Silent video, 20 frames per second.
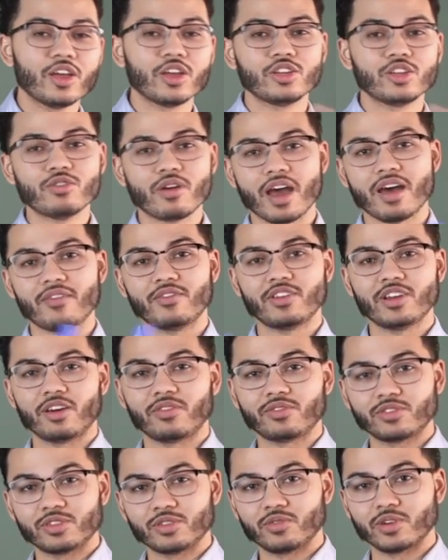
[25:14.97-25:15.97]
you have
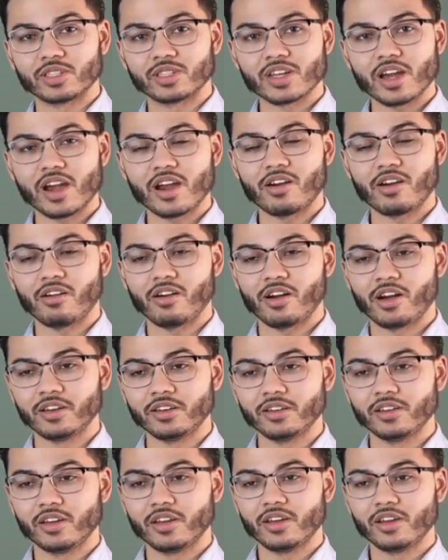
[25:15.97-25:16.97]
enough to retire
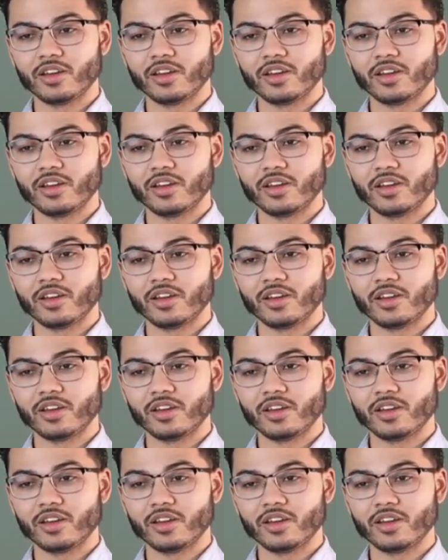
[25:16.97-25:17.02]
on